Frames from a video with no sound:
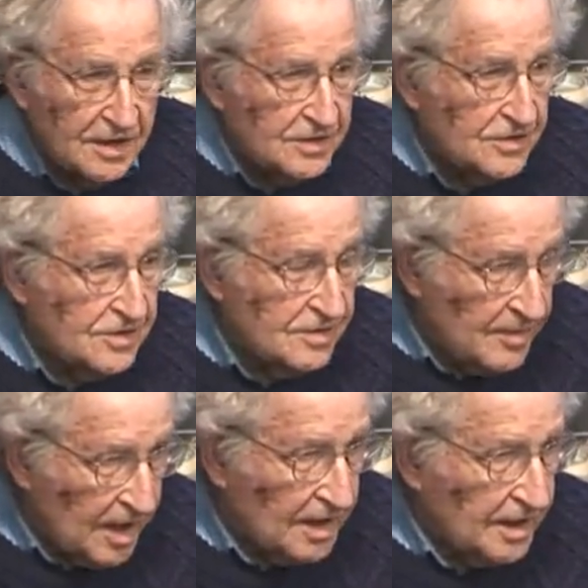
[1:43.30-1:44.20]

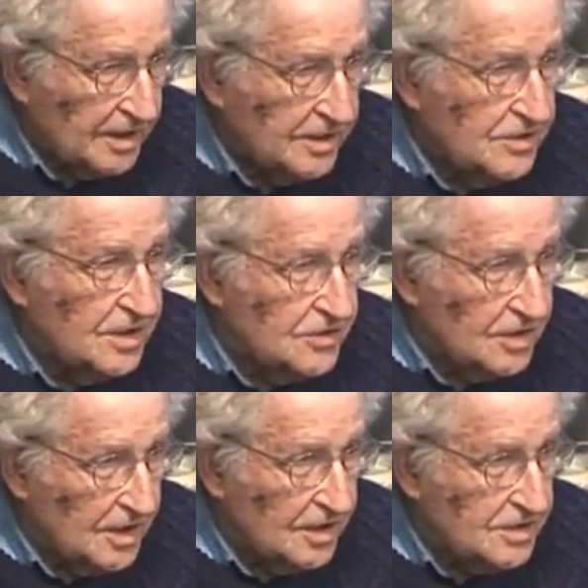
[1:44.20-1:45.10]
symbolic. It's
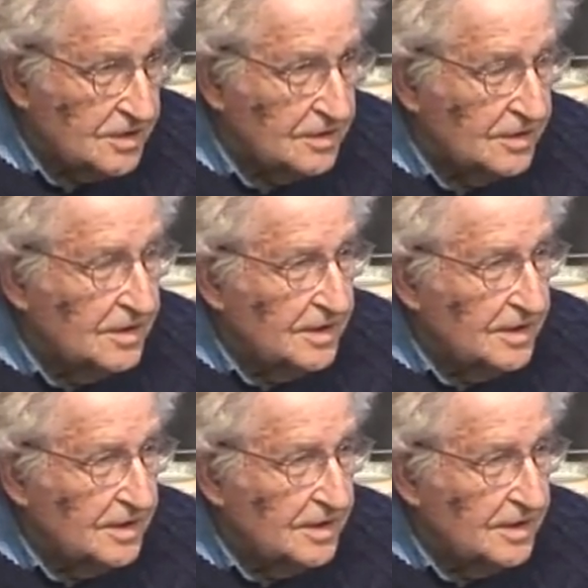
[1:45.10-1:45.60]
educational.